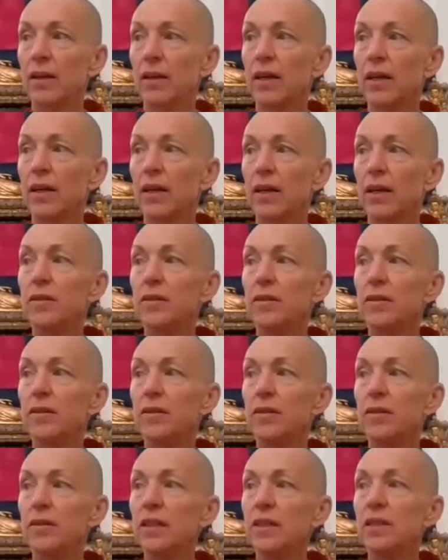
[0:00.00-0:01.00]
And it
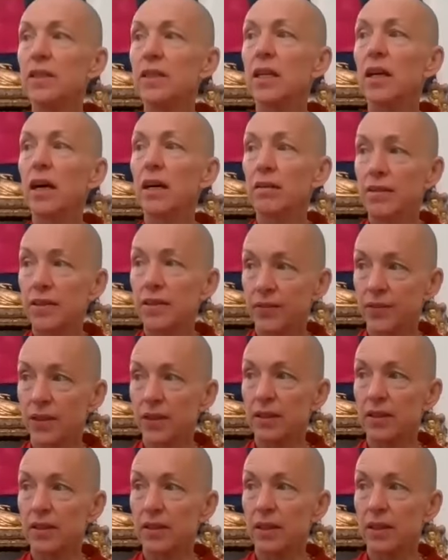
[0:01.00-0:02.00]
means
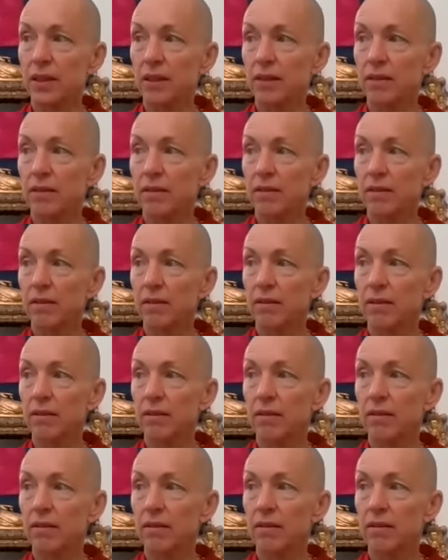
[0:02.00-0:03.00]
cultivating.
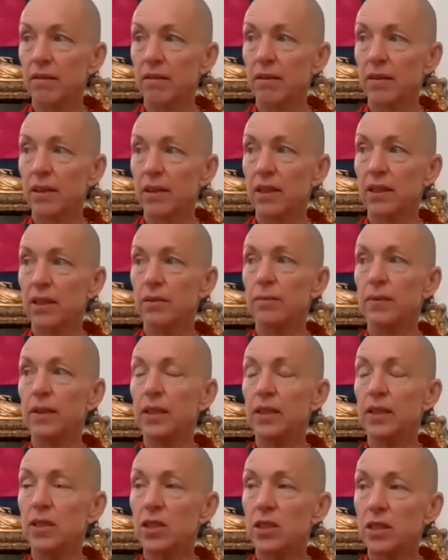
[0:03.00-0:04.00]
It
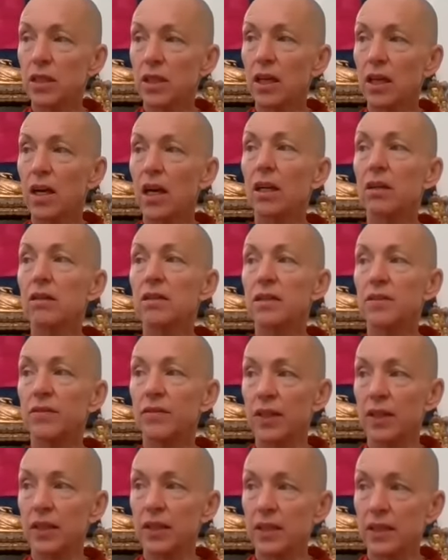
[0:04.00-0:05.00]
means
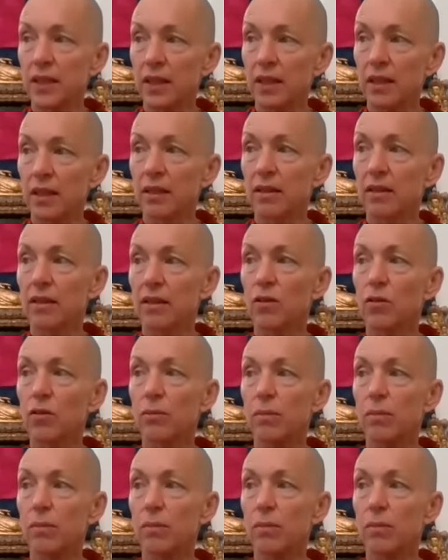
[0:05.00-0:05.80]
cultivating your